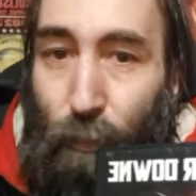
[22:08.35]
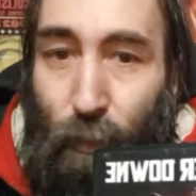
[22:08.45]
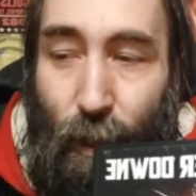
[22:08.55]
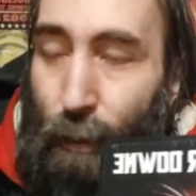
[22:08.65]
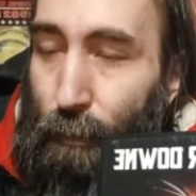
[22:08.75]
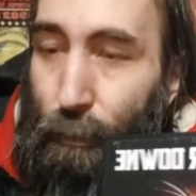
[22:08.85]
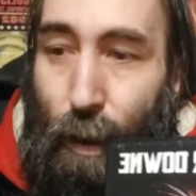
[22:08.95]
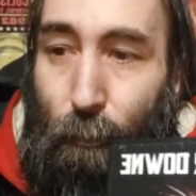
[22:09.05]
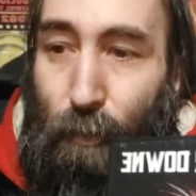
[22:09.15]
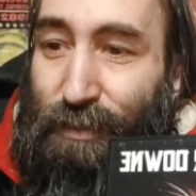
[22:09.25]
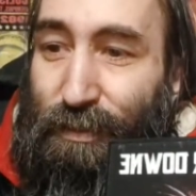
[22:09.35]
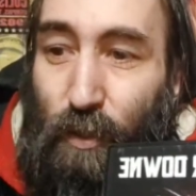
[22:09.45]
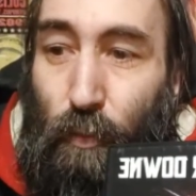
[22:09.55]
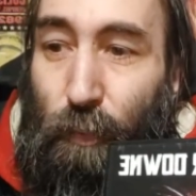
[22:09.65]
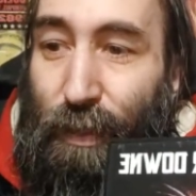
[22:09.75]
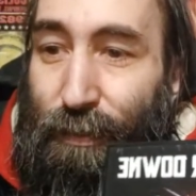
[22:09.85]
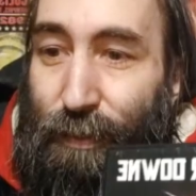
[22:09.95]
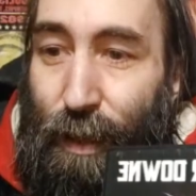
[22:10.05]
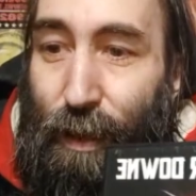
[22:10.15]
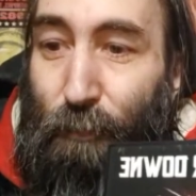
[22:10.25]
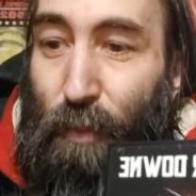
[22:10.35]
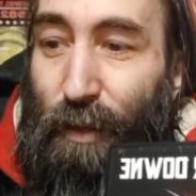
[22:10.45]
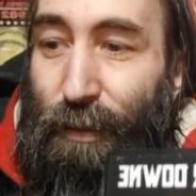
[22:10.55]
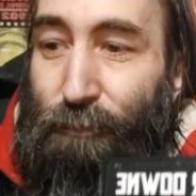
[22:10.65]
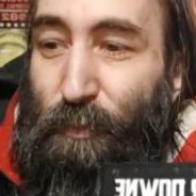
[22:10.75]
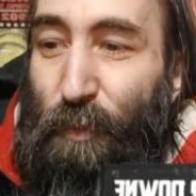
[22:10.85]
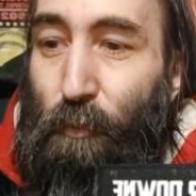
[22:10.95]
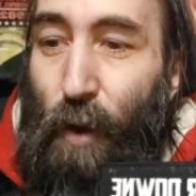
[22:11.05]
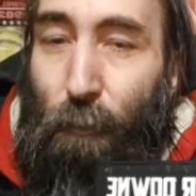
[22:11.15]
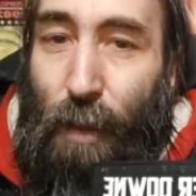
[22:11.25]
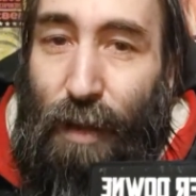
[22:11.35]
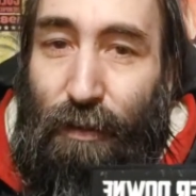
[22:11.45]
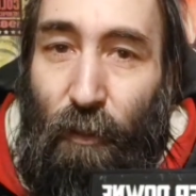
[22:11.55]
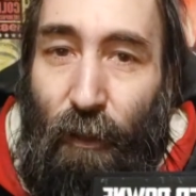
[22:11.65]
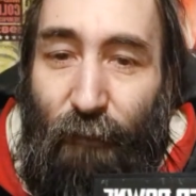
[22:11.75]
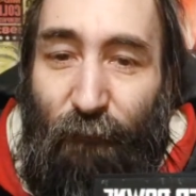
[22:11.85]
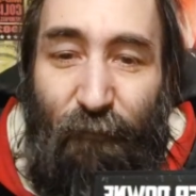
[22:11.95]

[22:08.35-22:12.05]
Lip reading: that happens to be dead but keeps being brought back to life.